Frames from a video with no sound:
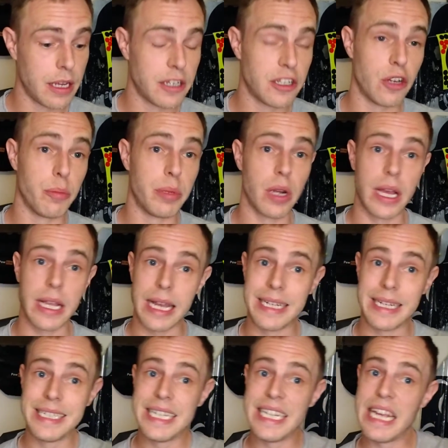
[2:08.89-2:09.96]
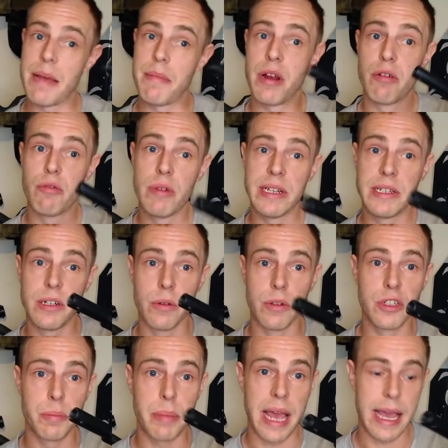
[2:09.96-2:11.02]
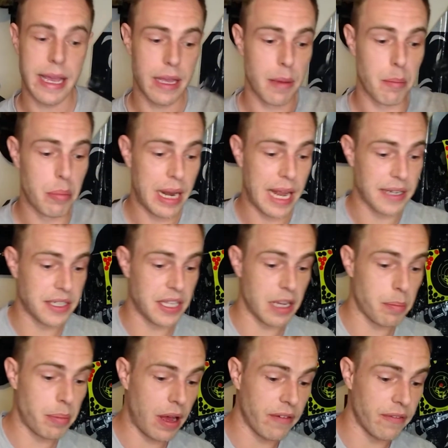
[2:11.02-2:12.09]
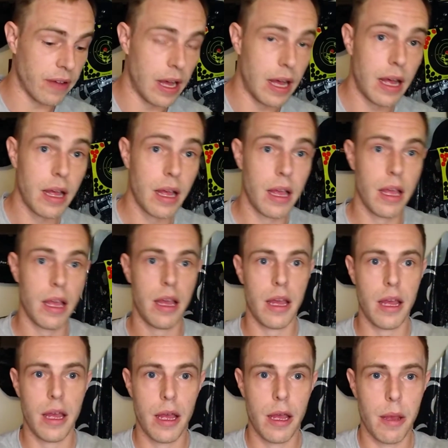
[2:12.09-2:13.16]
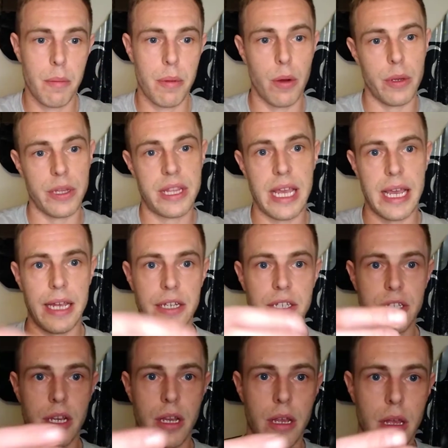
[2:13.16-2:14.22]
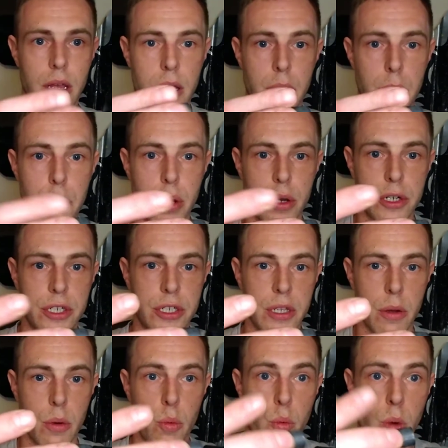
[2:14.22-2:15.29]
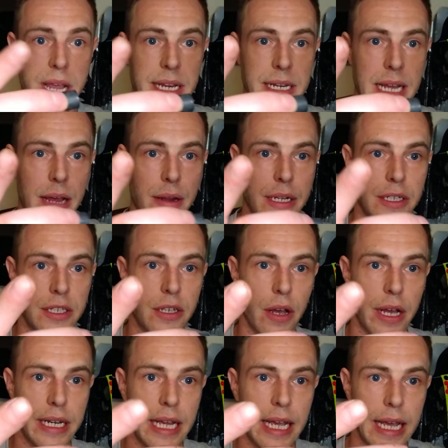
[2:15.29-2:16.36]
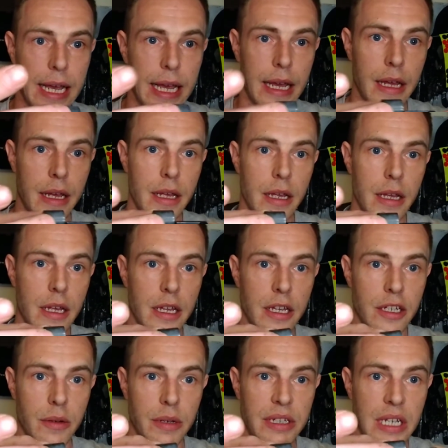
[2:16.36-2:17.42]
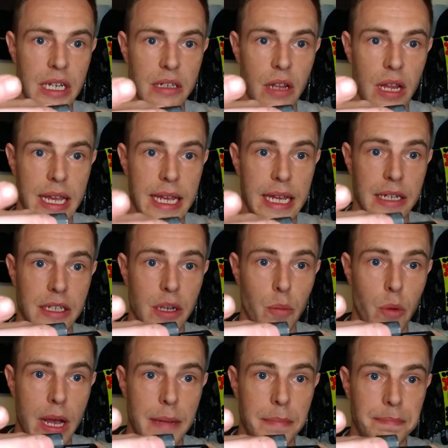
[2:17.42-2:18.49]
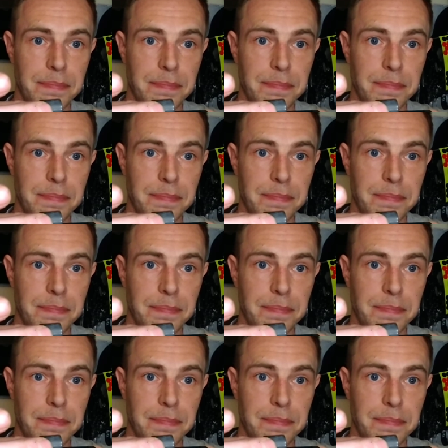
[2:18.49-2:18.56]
So it'd be like a TM original spec plastic buffer, but with this pushed way down inside here, so it sits like here somewhere.